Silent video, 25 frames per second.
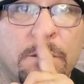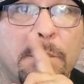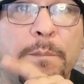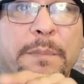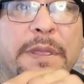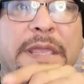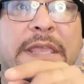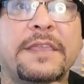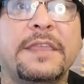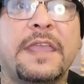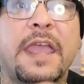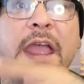
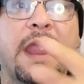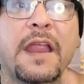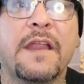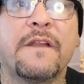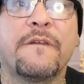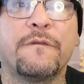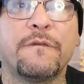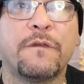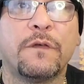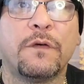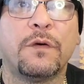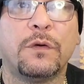be
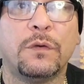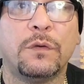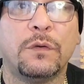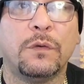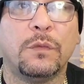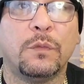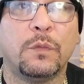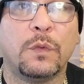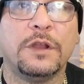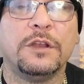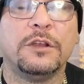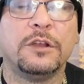careful
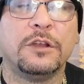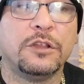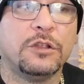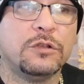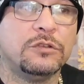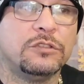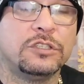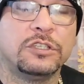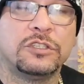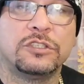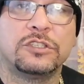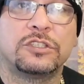when you're
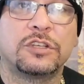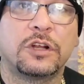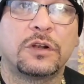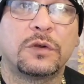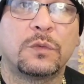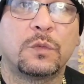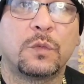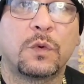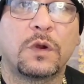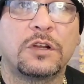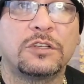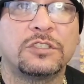using
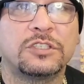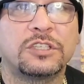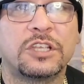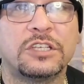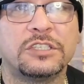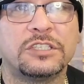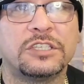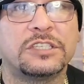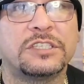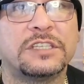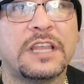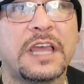certain words
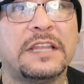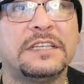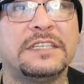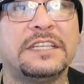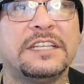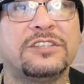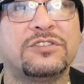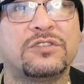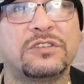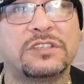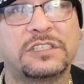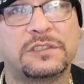because it's not
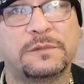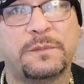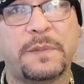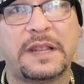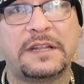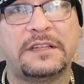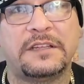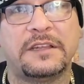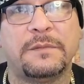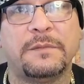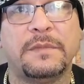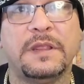
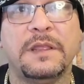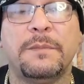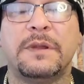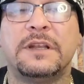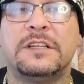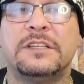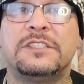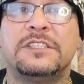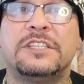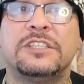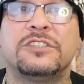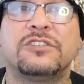disrespecting me, but
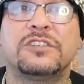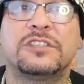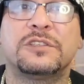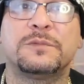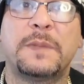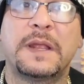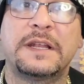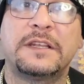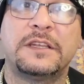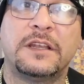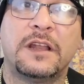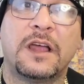it's
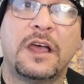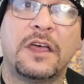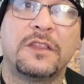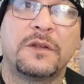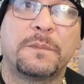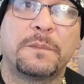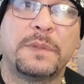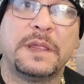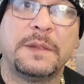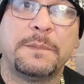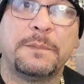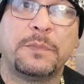disrespecting
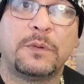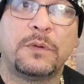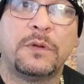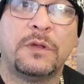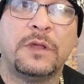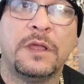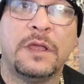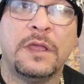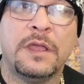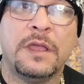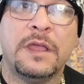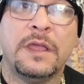other people
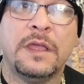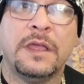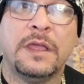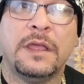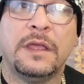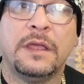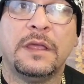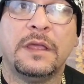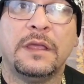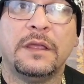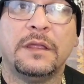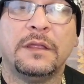
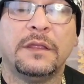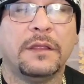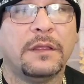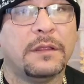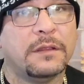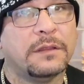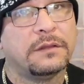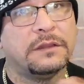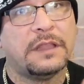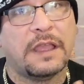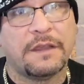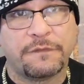
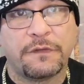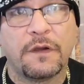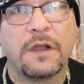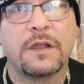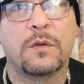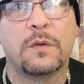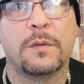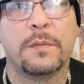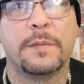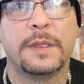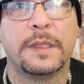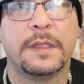that
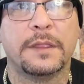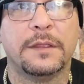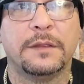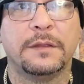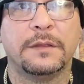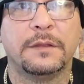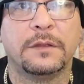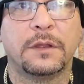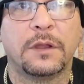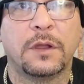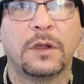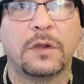fuck with me.
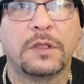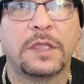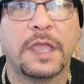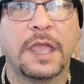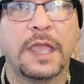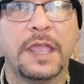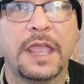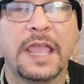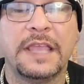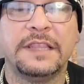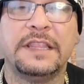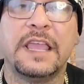
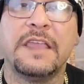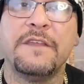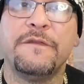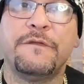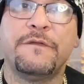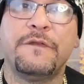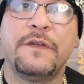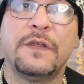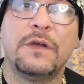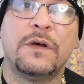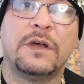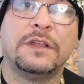Okay, and they
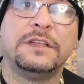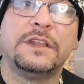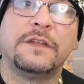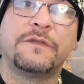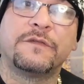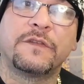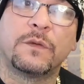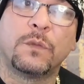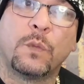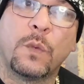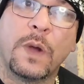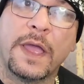feel a
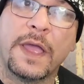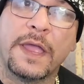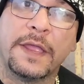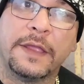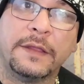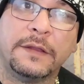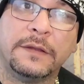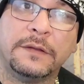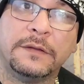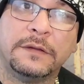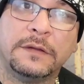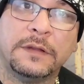different way.